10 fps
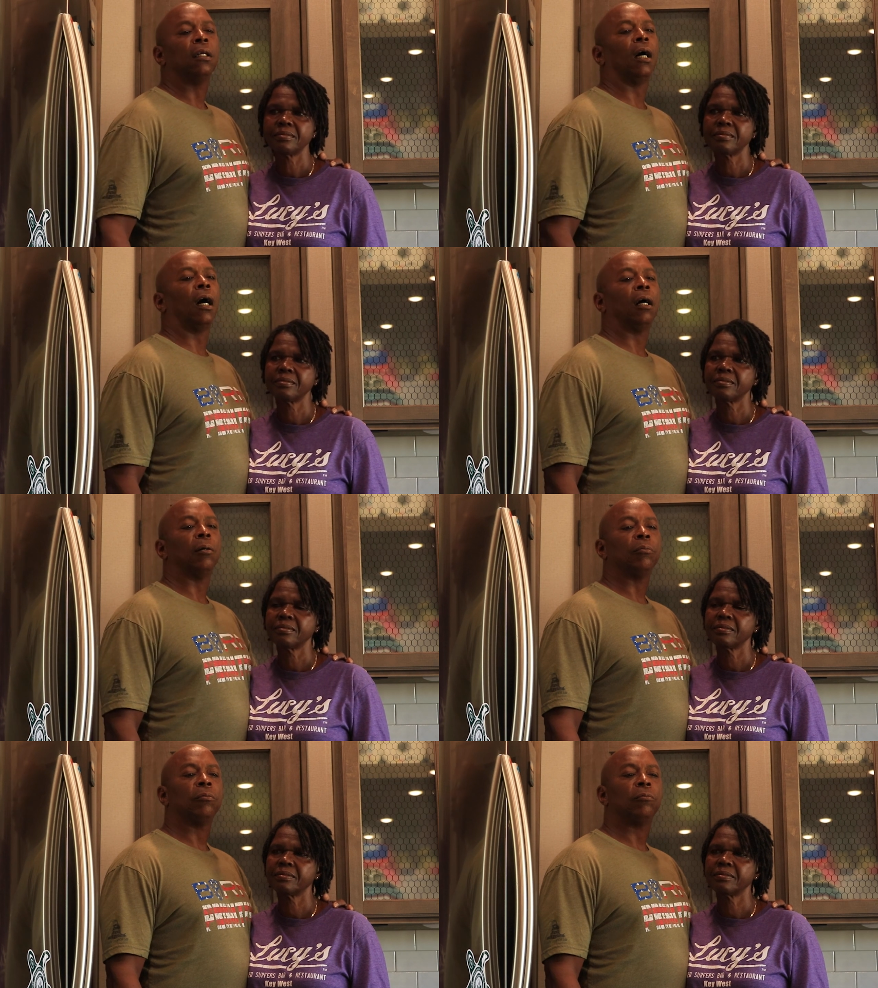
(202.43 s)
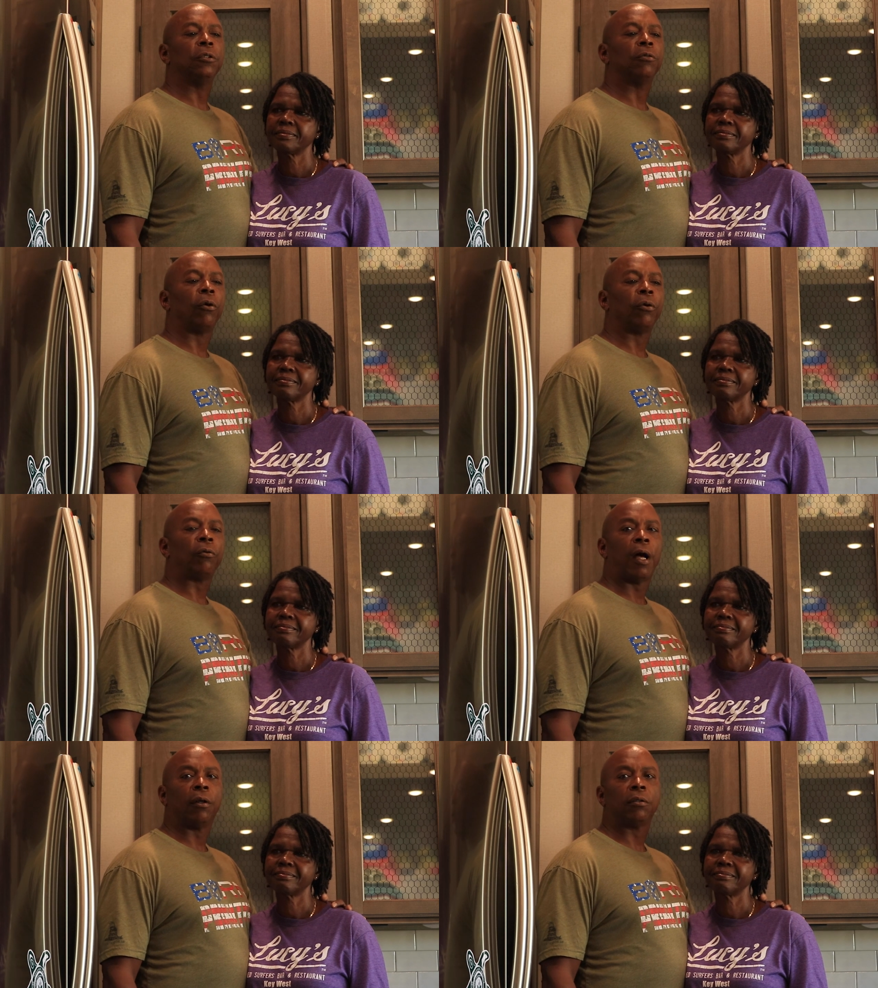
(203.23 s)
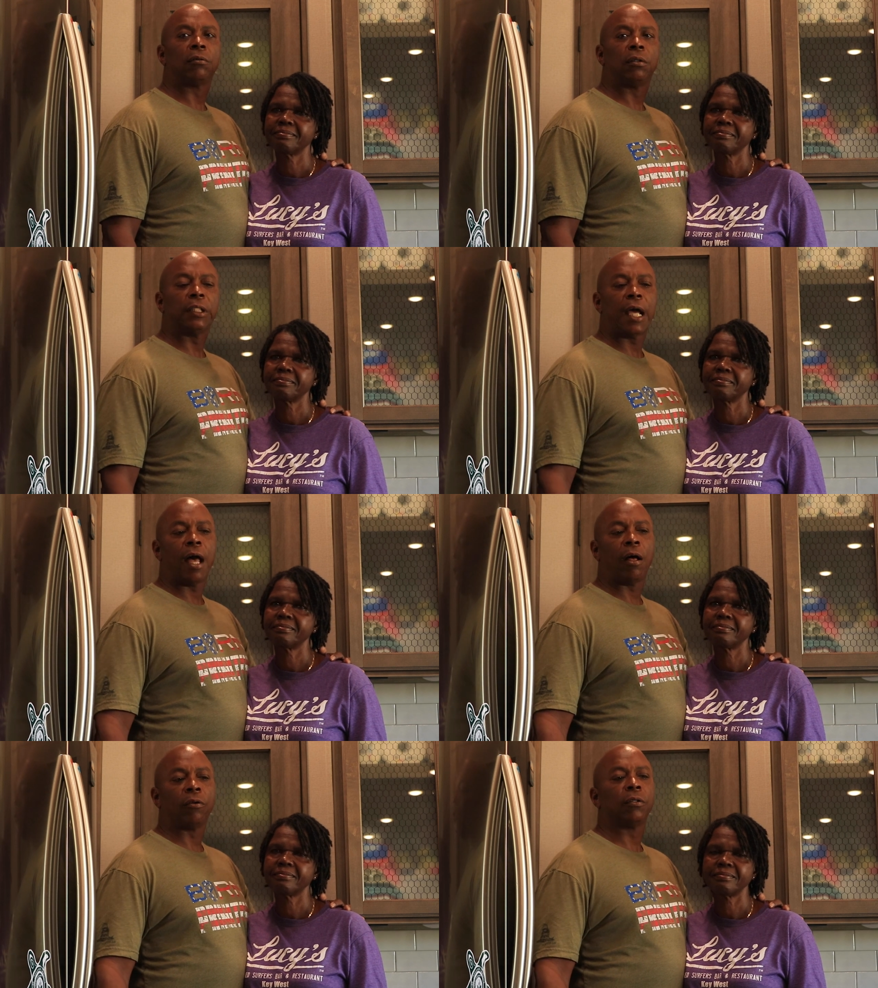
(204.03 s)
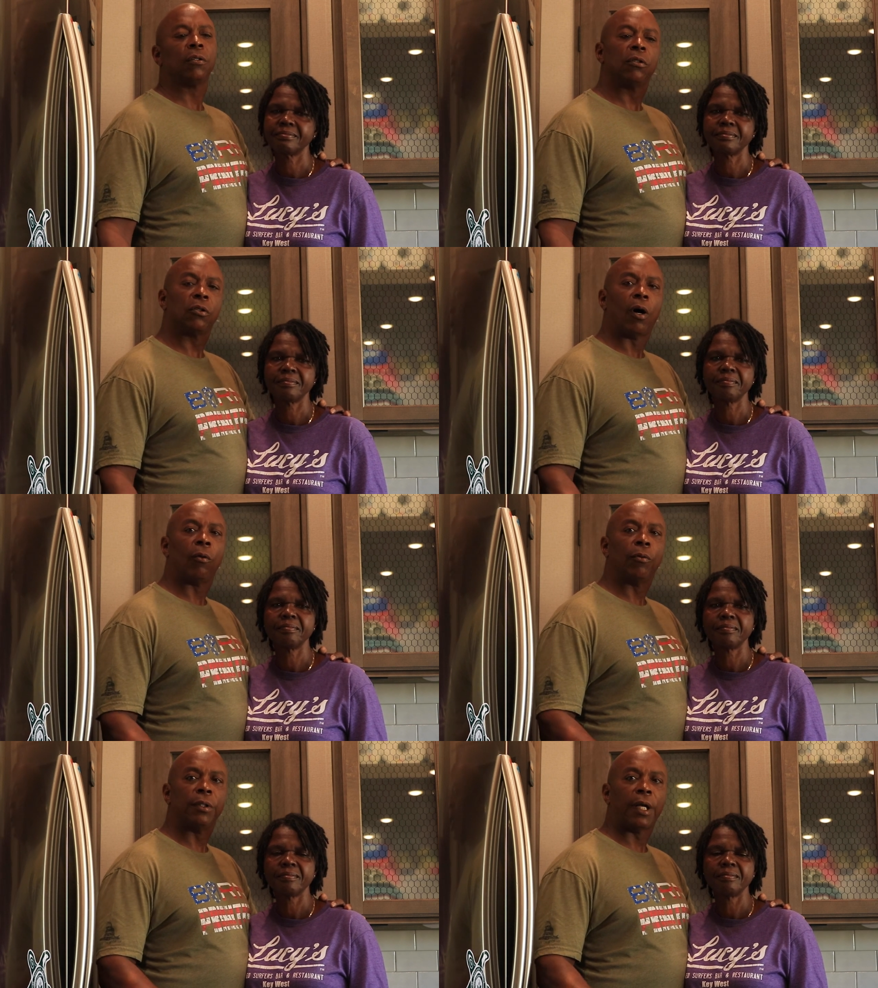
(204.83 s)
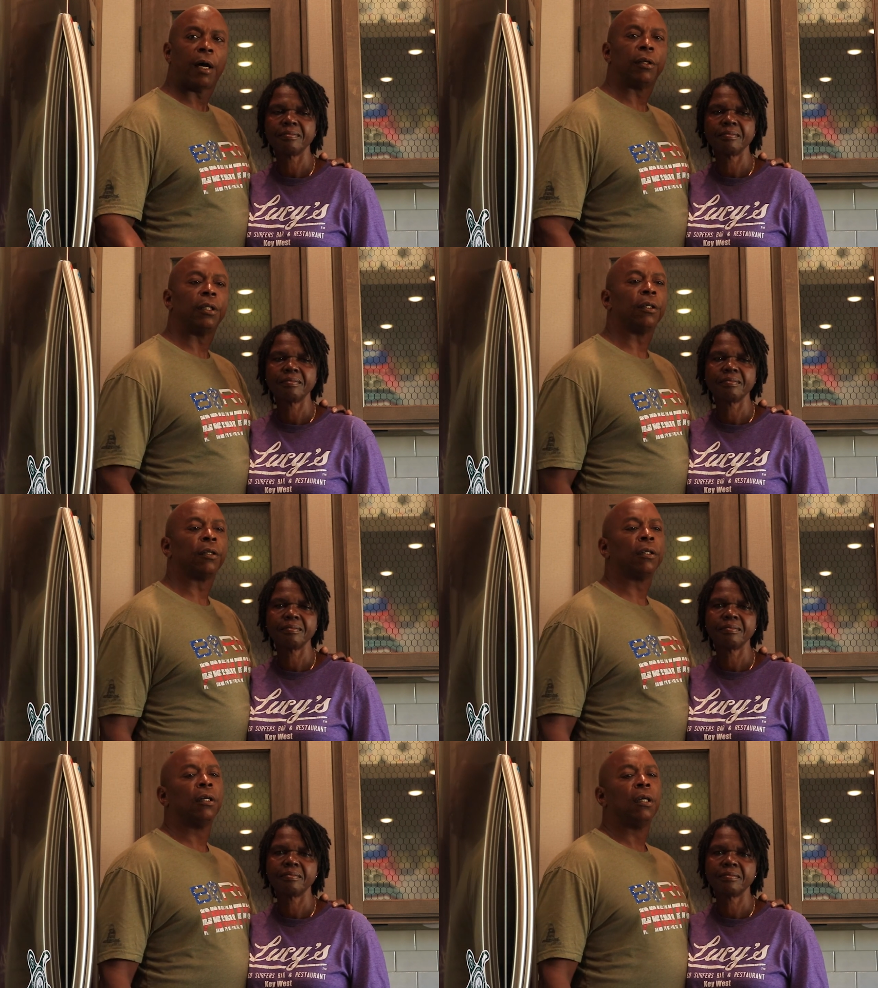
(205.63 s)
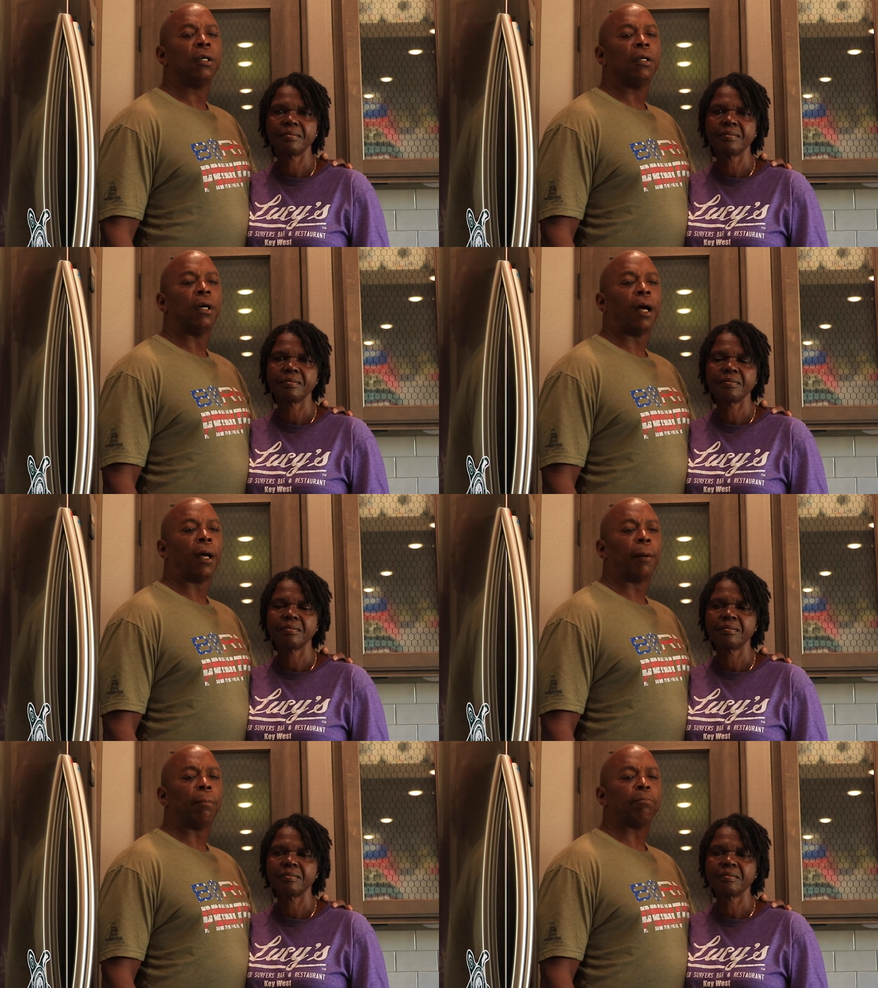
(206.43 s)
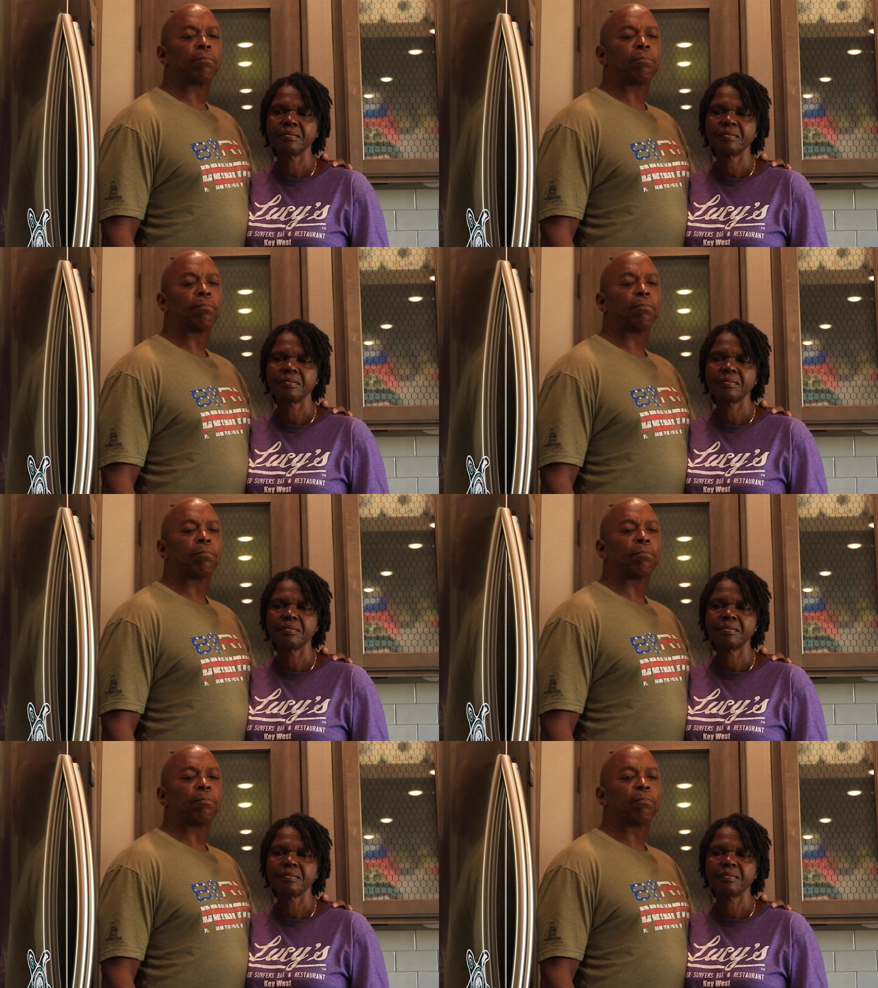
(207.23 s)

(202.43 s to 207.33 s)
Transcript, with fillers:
Speaker 1: Um, we rode around the town, saw what was out here, um,